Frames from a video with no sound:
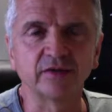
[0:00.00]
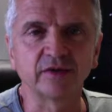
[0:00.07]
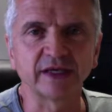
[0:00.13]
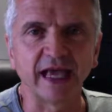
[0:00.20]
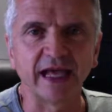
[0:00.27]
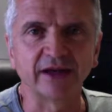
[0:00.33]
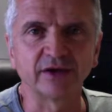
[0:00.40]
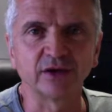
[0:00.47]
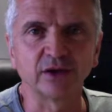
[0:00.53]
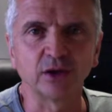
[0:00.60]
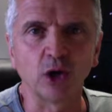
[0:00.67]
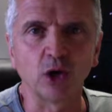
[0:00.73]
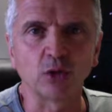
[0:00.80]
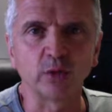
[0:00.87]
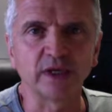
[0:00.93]
Canada
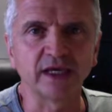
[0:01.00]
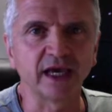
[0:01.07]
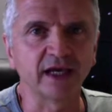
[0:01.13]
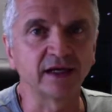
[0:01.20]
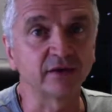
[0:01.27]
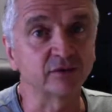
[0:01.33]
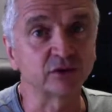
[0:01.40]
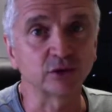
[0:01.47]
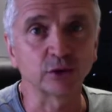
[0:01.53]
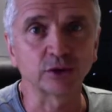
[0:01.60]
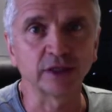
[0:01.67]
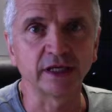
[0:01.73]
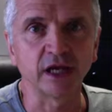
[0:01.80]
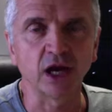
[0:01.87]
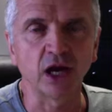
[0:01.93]
long weekend. It was
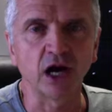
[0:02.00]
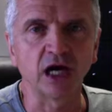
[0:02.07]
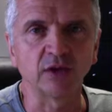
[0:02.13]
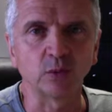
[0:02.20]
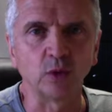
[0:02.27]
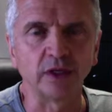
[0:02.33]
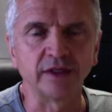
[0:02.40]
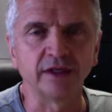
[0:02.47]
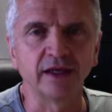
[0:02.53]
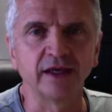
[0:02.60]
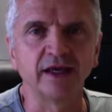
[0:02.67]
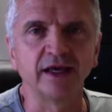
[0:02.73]
certainly a hot one.